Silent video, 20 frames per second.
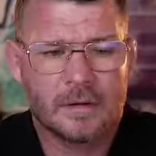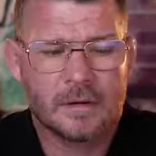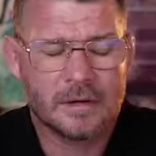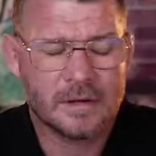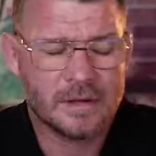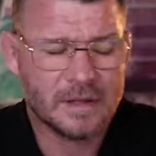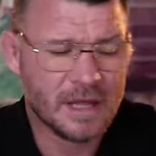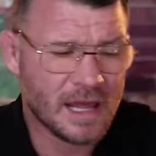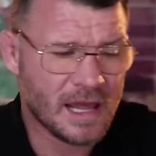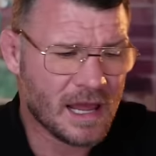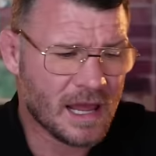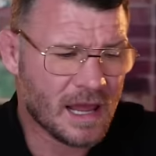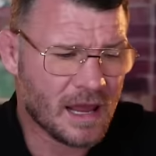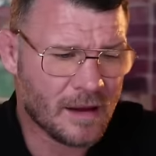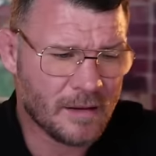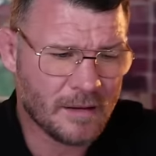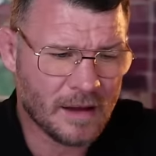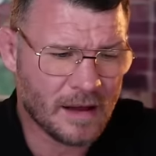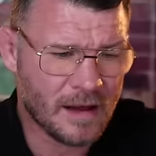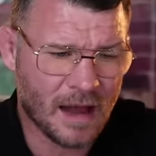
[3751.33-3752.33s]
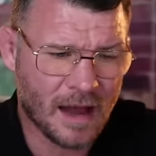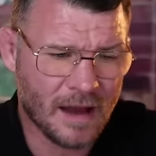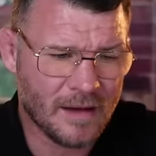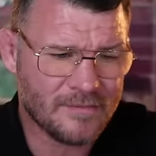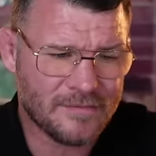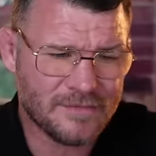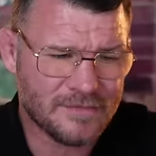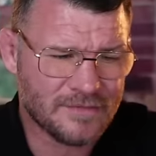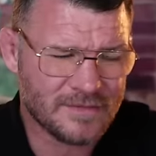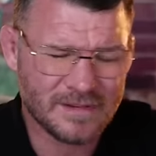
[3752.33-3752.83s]
Yeah,
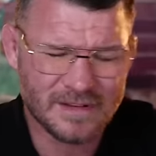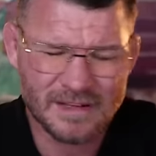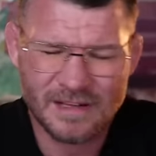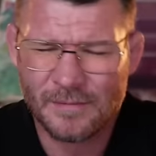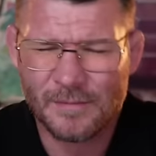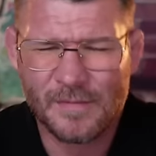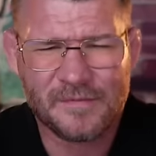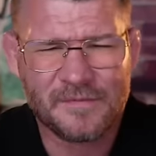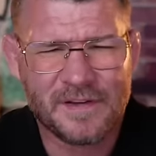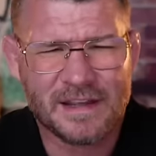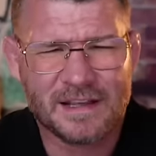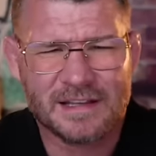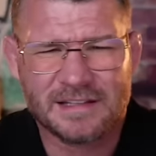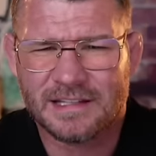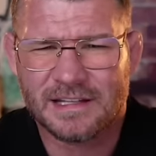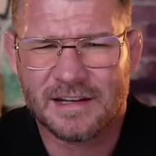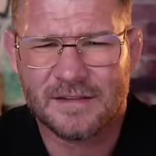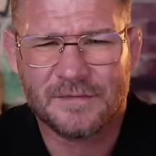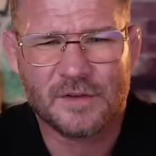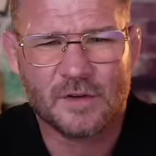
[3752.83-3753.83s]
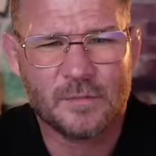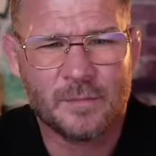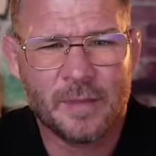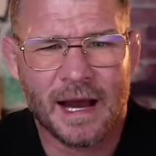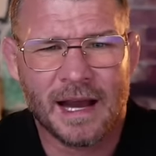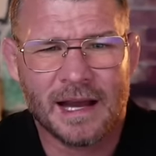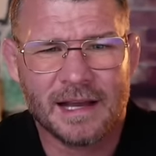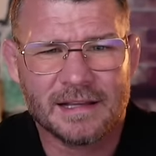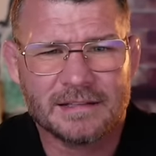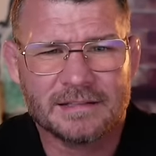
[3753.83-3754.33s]
I've got my fingers in a few
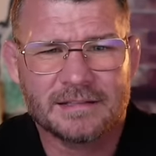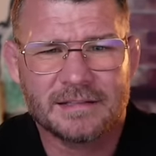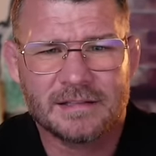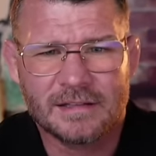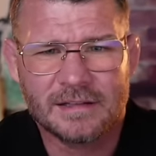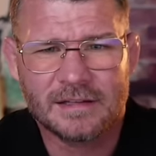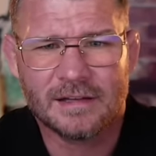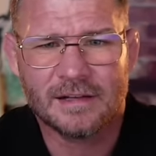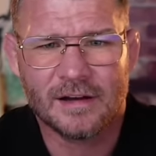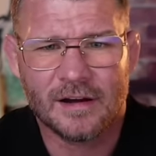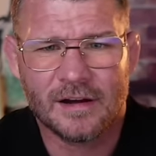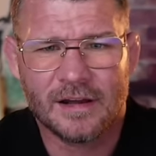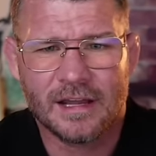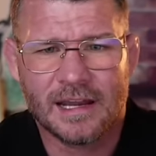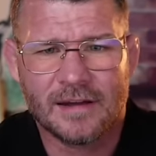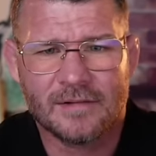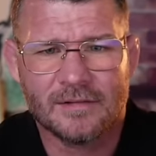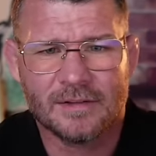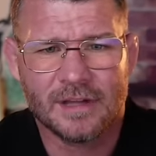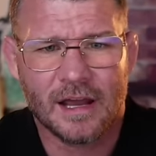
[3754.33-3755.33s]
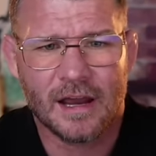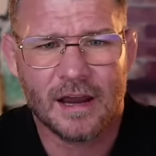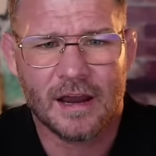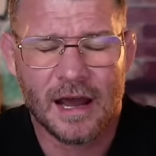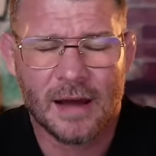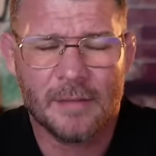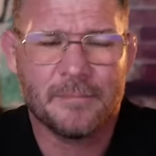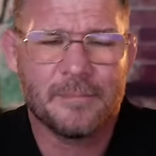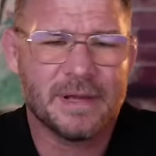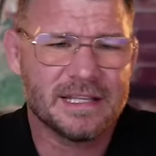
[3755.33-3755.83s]
pies, you know, here and there.
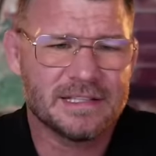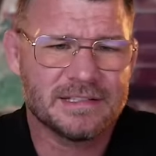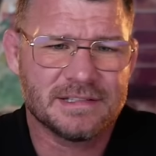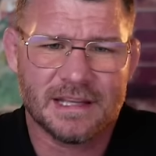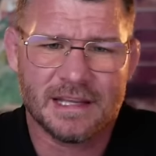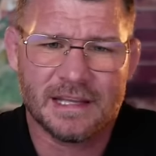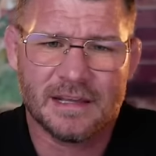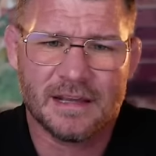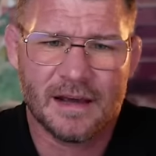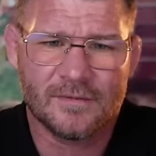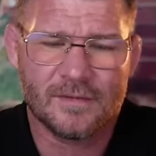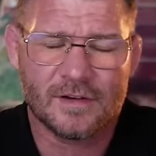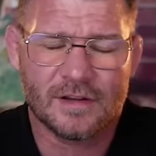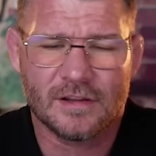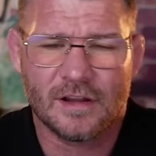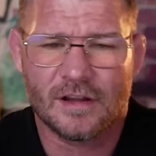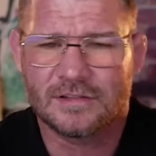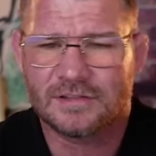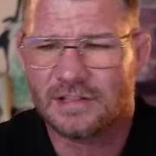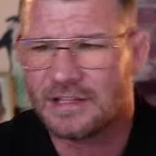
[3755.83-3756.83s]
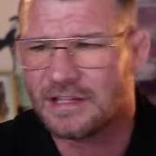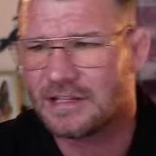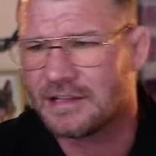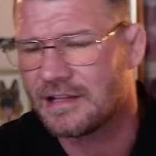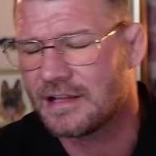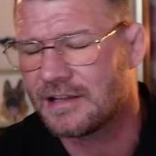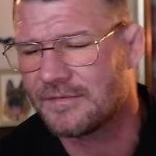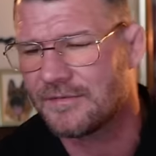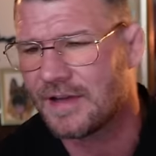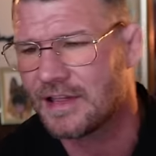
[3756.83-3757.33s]
I'm busy. I've got lots of little
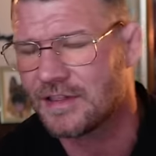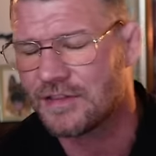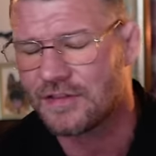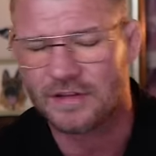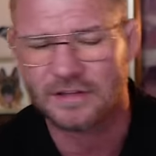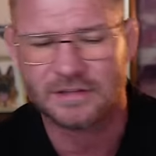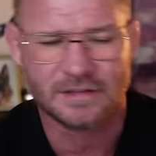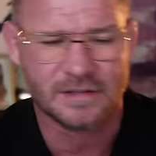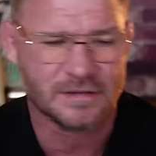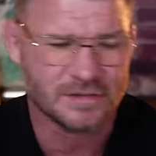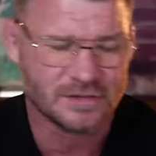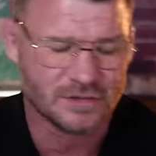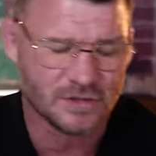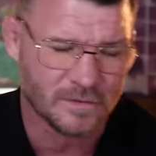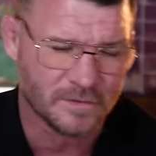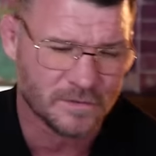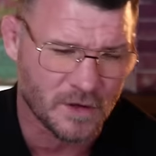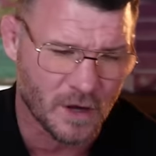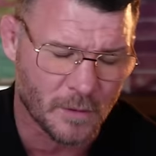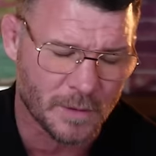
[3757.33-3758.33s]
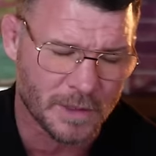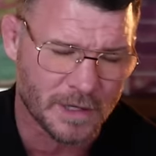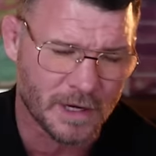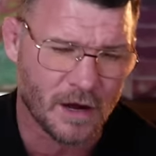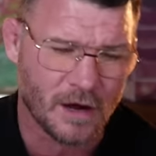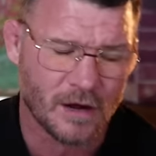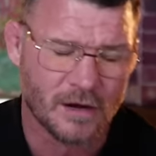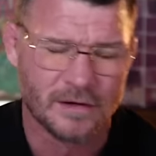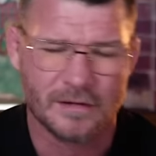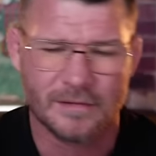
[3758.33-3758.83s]
adventures and stuff going
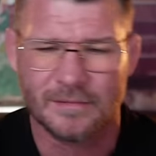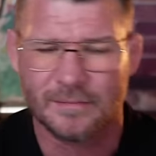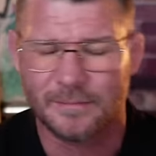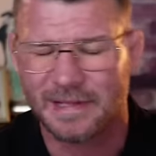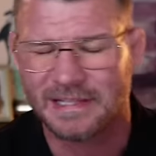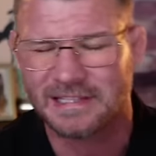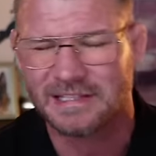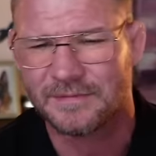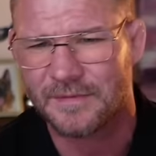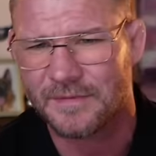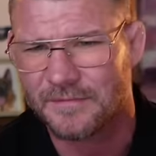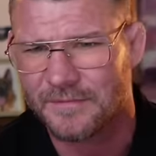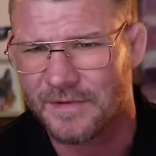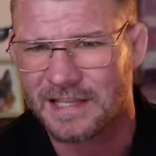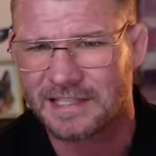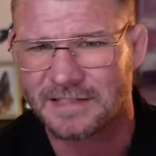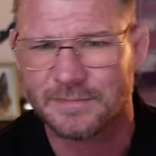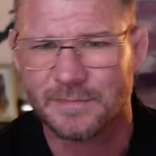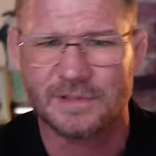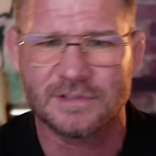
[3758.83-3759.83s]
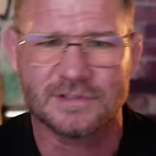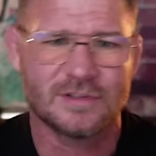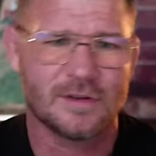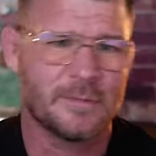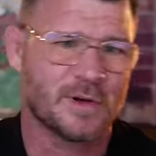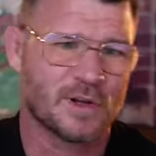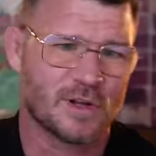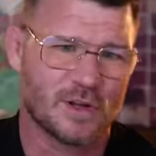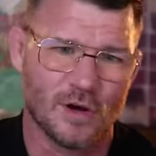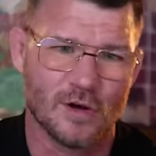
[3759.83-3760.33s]
on and bits of investment. Some
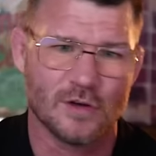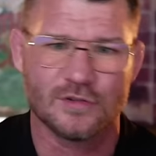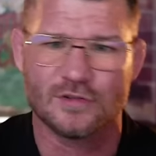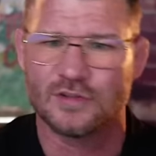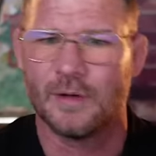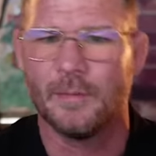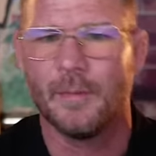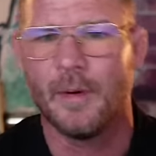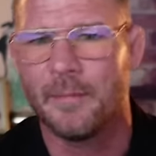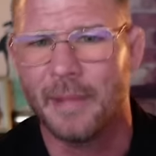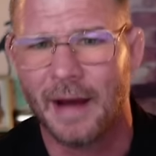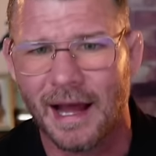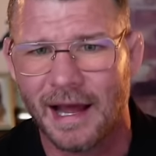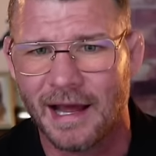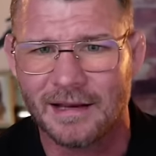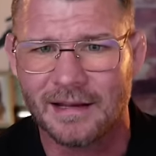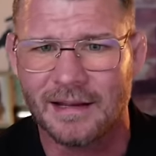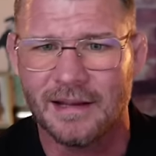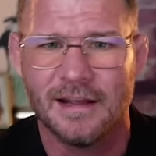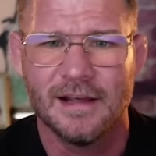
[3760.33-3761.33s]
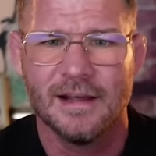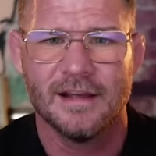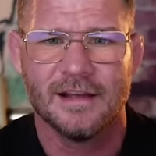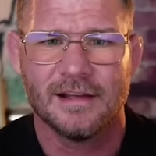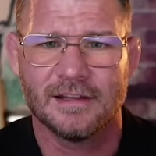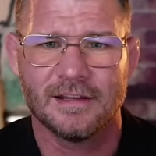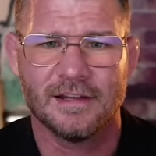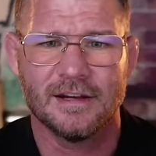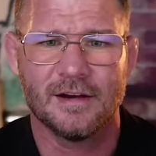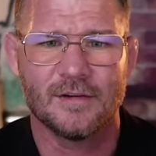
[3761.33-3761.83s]
are good, some are bad.
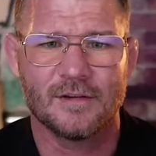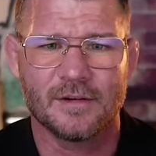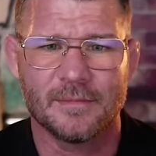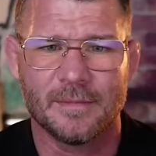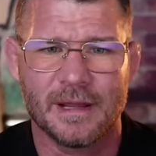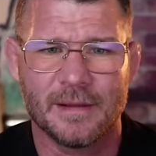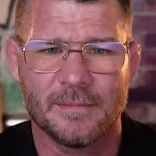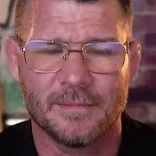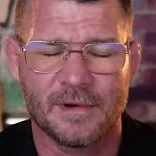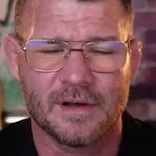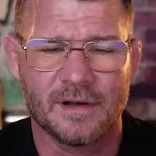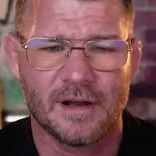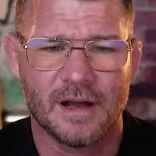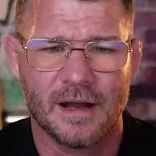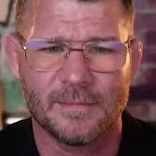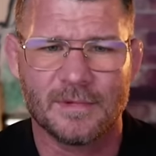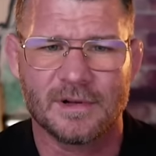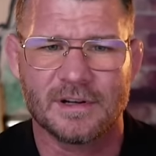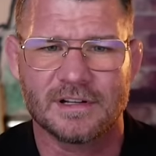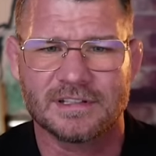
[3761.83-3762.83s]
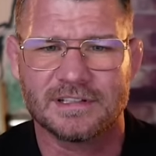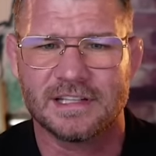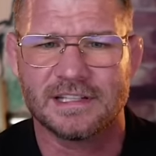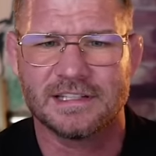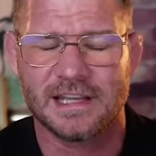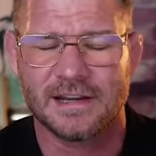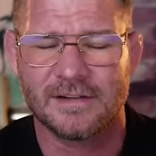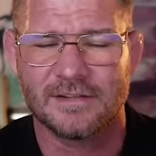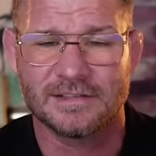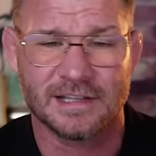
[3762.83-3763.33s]
You know what I mean? But I'm not going to sit
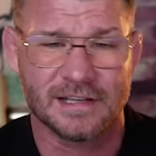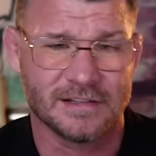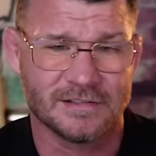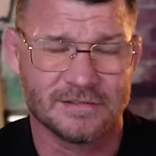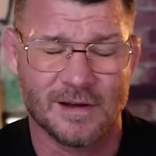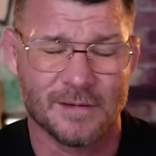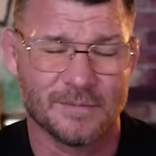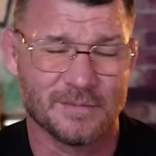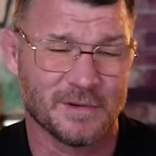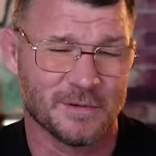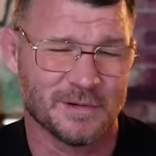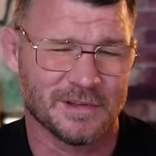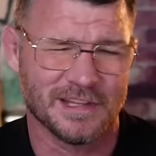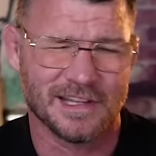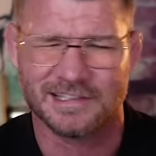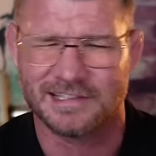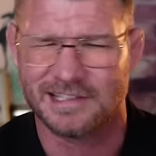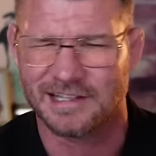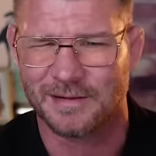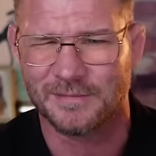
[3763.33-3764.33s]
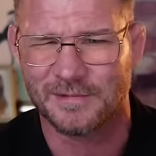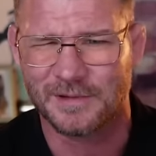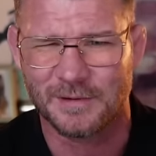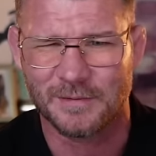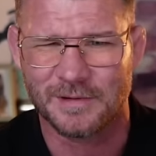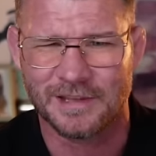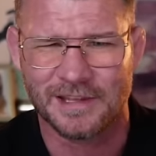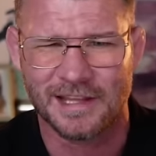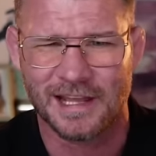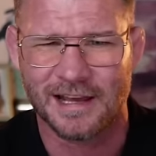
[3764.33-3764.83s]
here and say, oh, I'm doing this and I'm
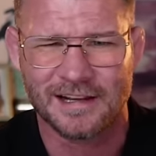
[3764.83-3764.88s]
doing that.